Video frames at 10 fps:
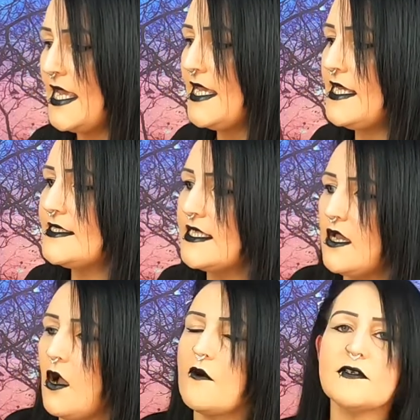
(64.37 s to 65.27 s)
is,
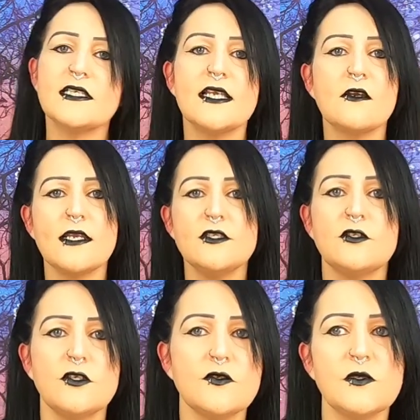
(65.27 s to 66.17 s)
obviously, I got
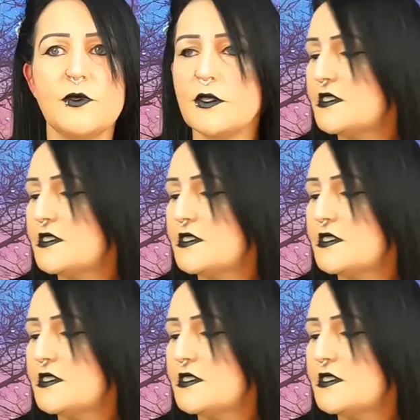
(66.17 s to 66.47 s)
introduced to